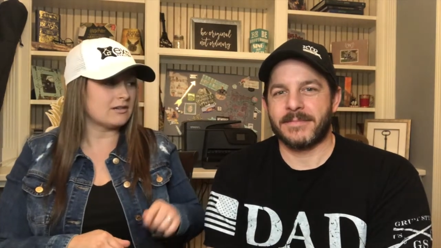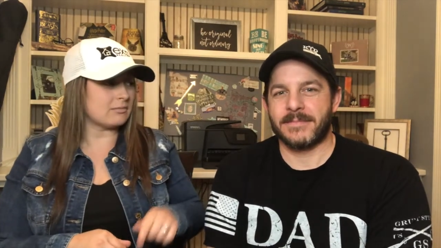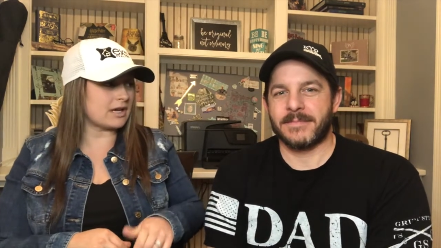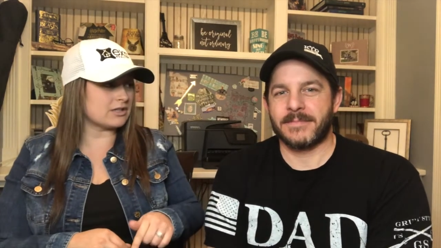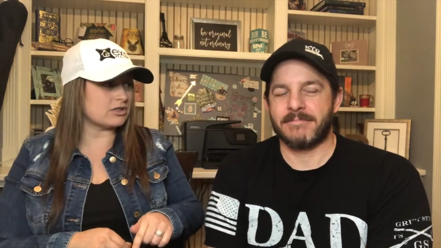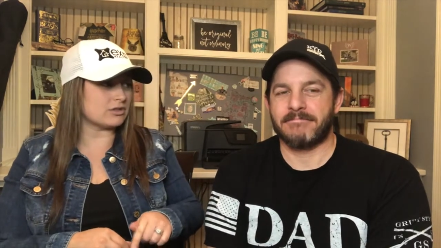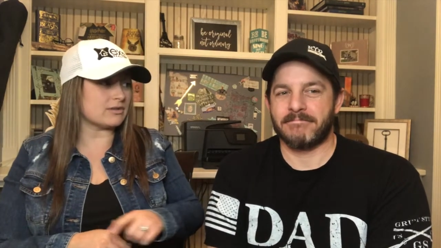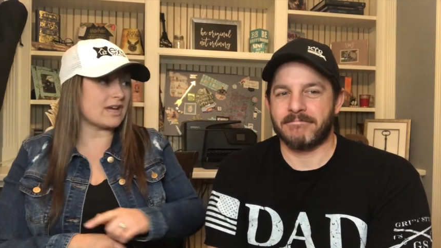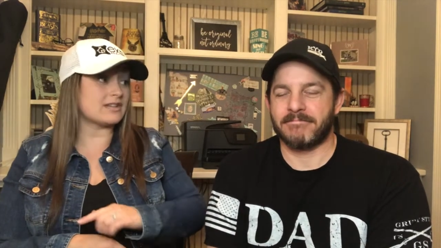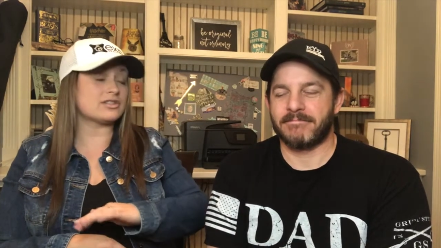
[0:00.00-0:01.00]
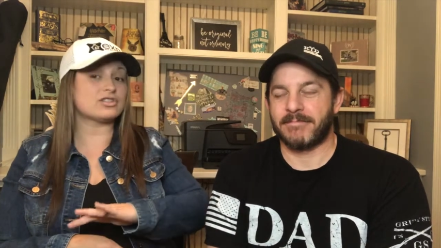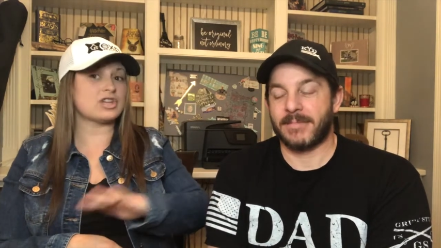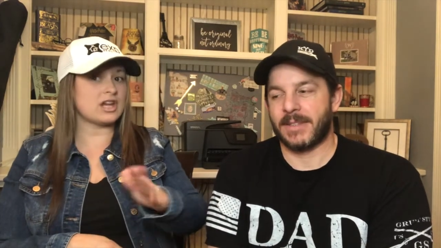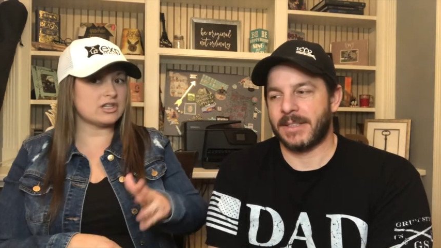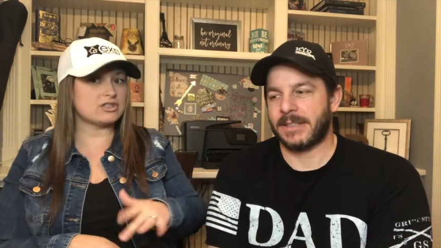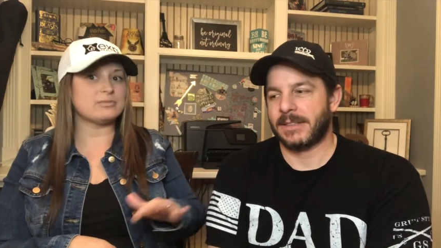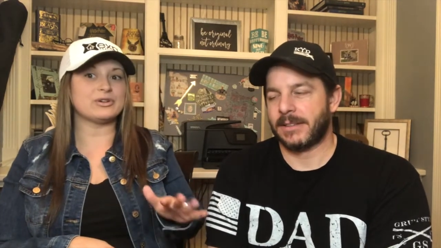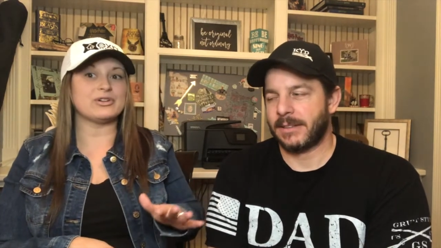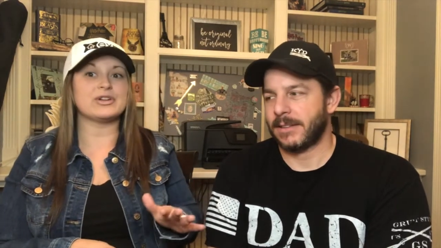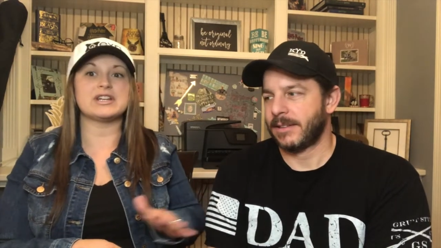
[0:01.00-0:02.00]
Speaker 1: mind you, that's
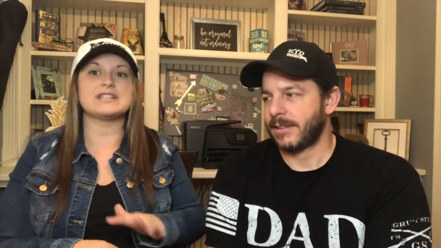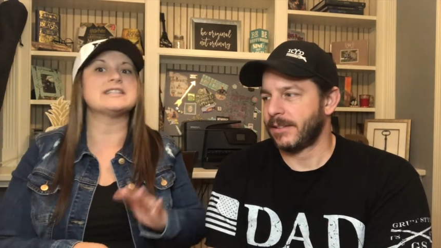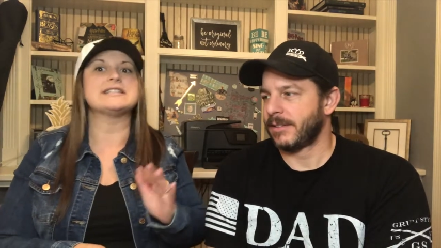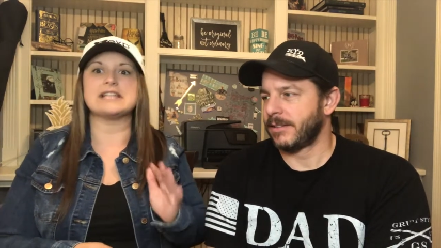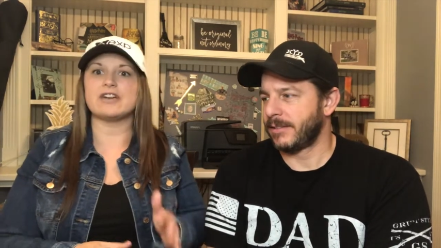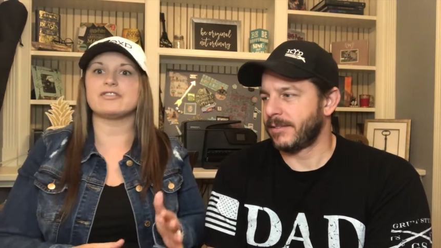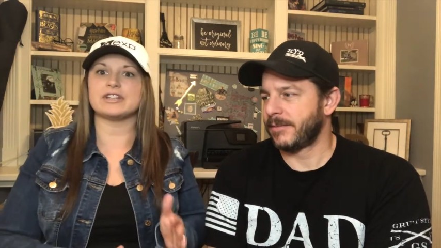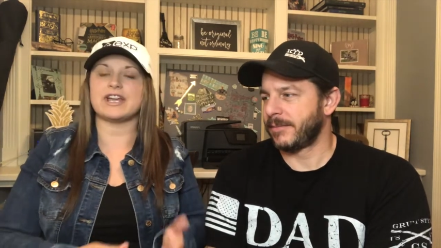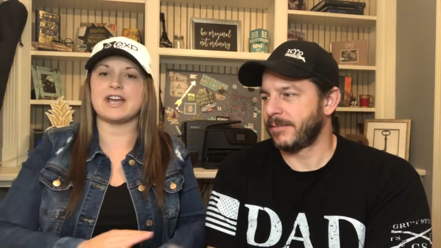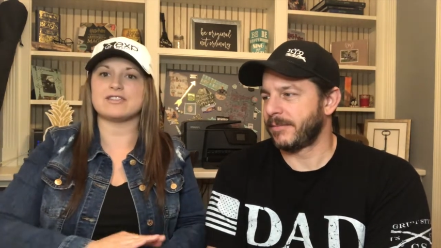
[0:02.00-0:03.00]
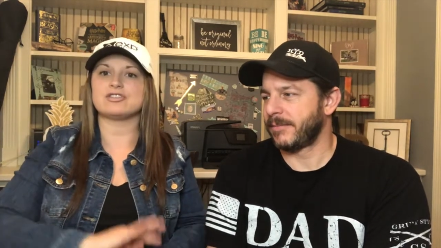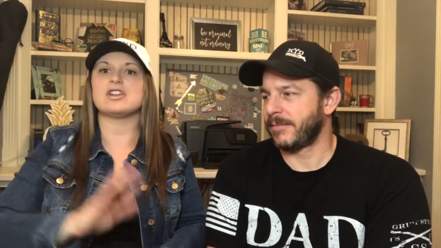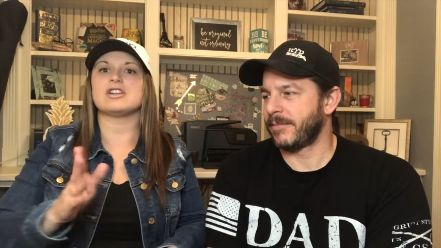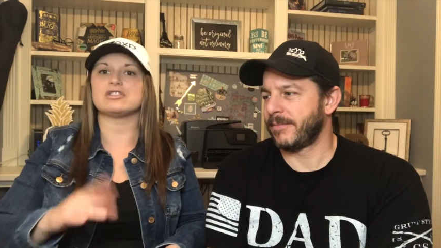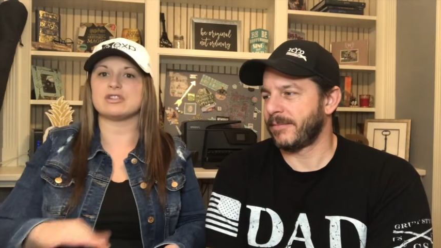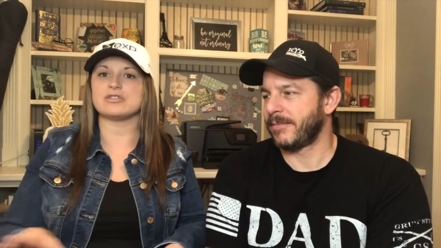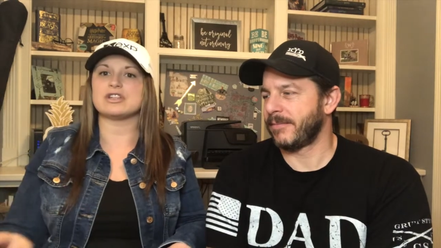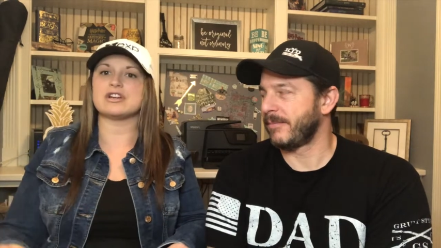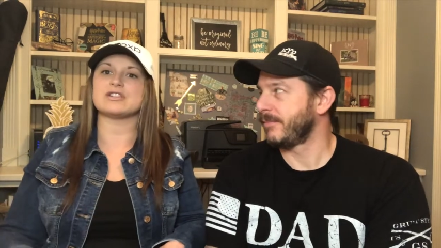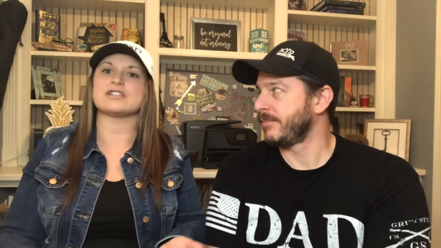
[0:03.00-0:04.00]
changeable and it definitely has changed over the
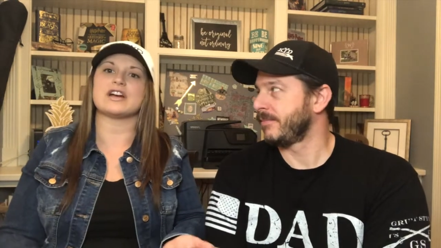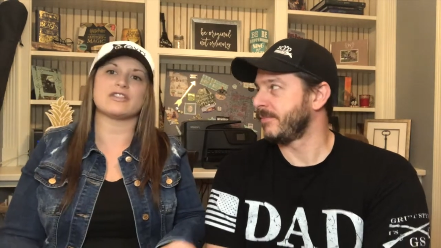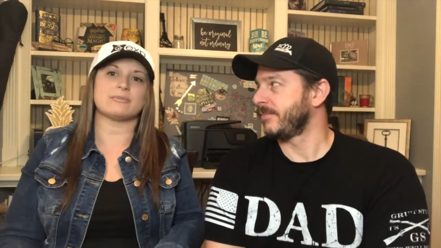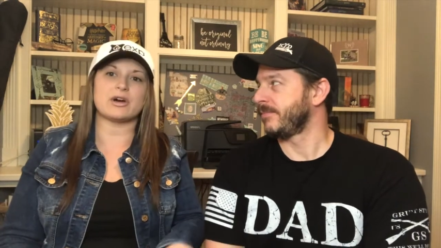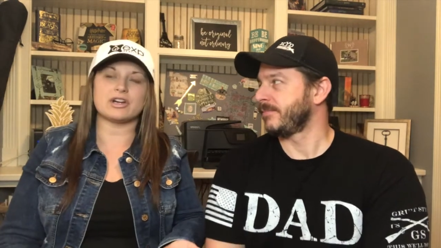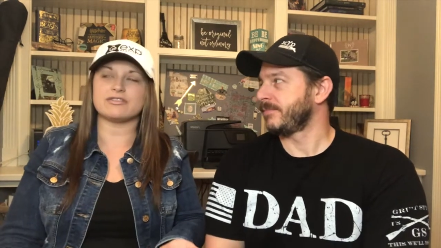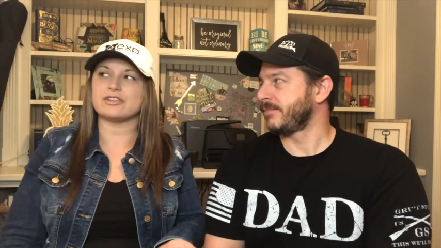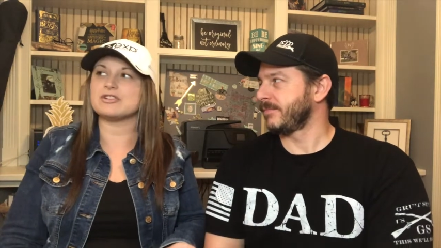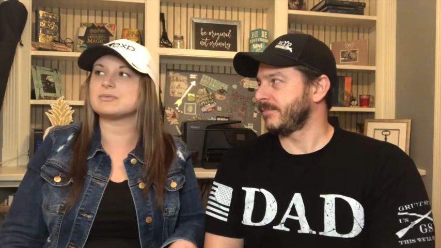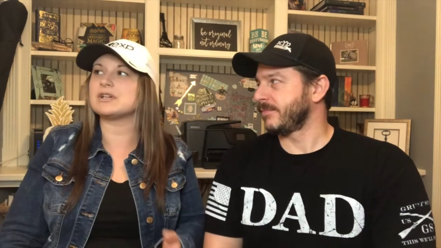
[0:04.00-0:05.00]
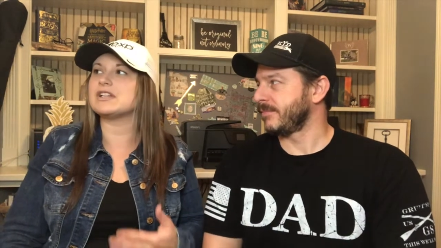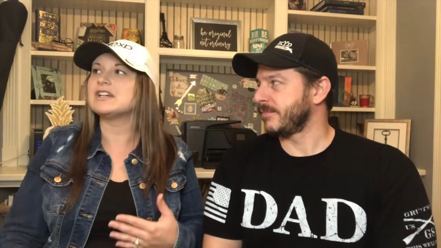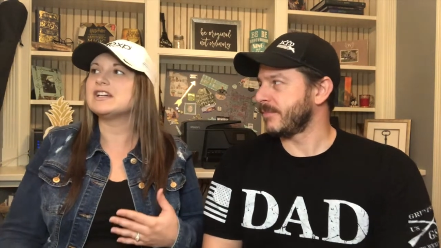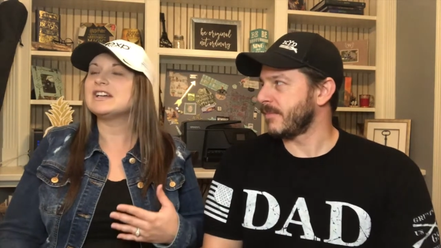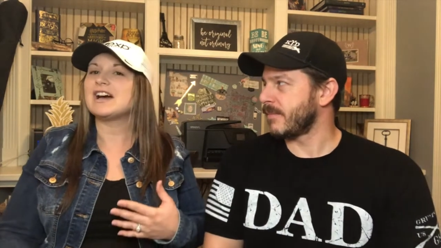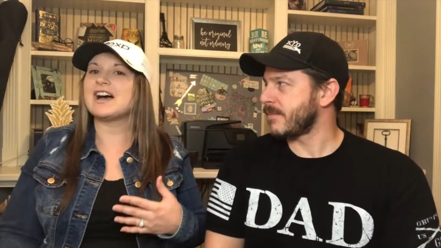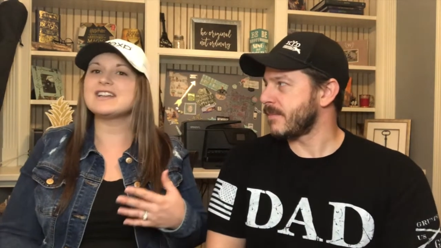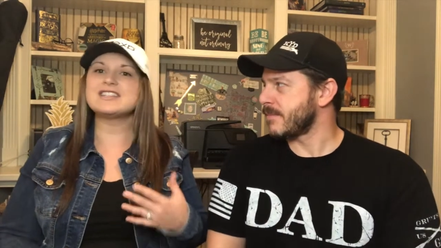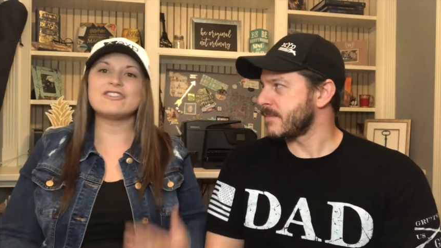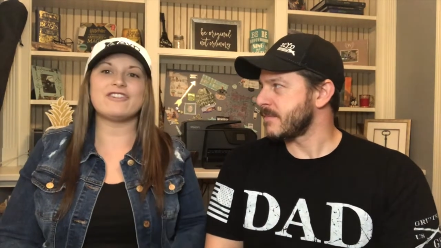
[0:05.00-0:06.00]
years and how the market flows, but
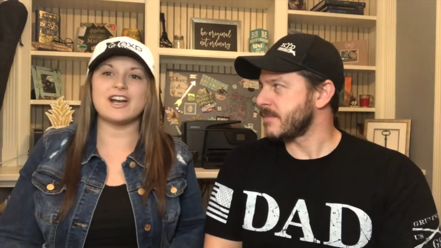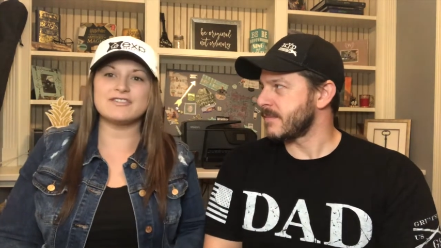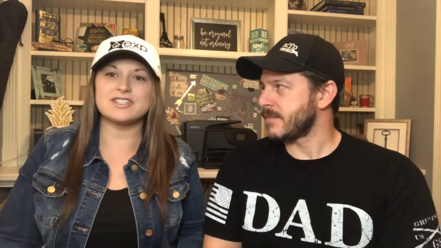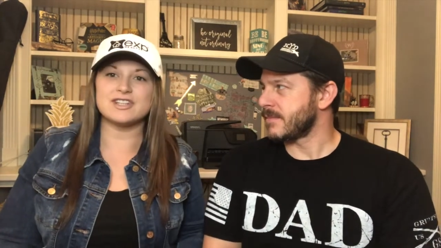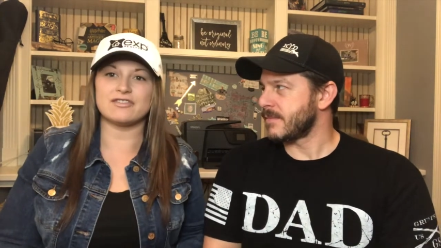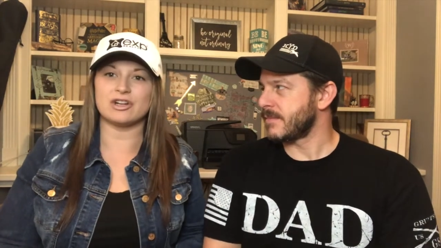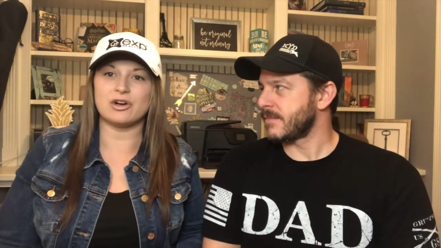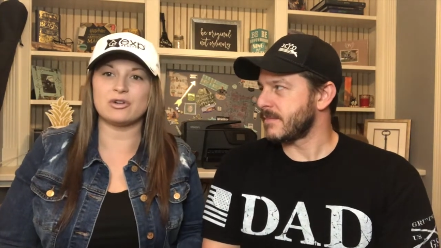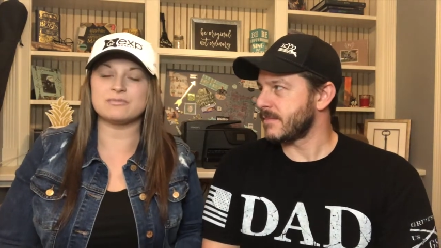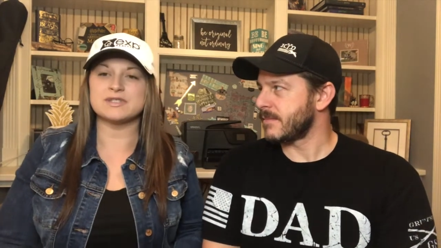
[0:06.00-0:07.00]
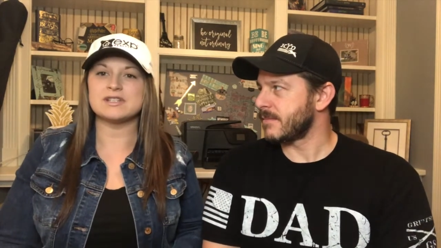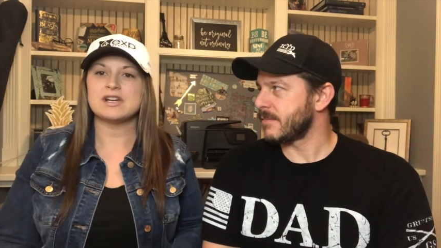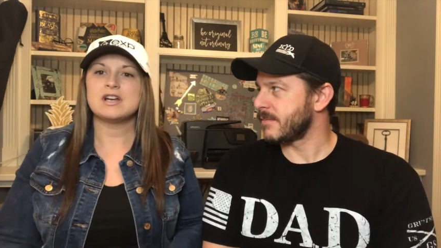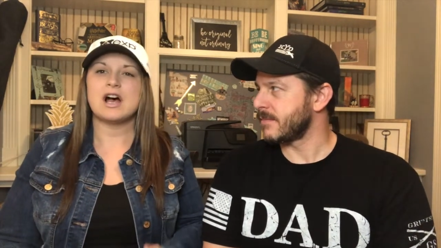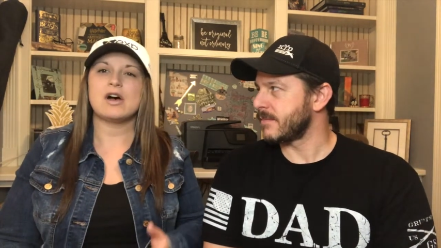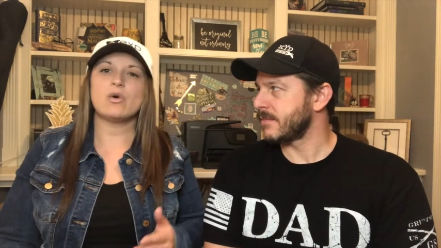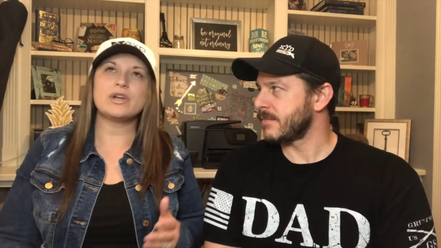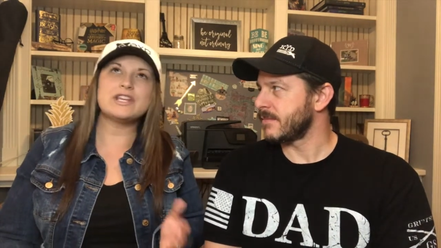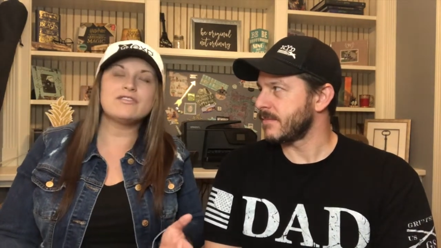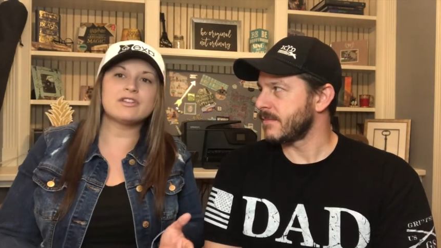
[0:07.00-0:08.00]
I'd say five to seven homes,
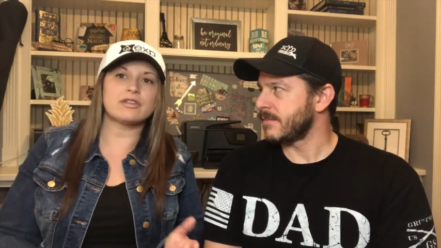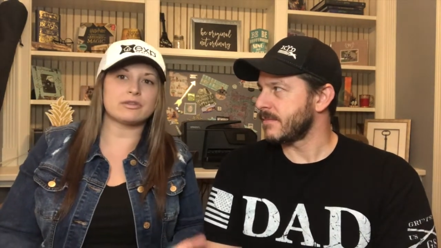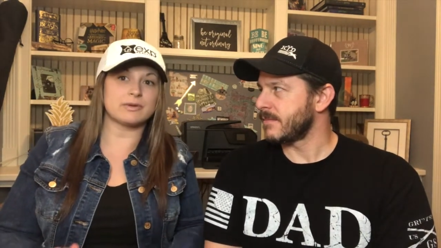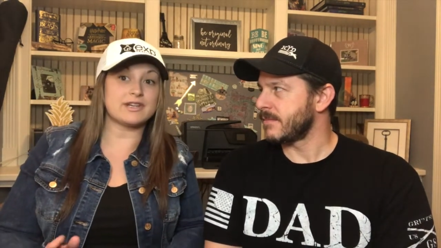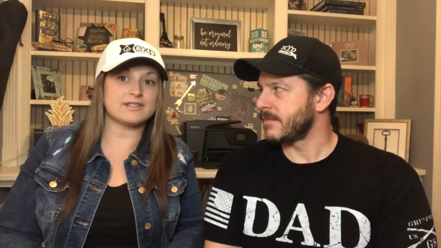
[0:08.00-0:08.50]
even three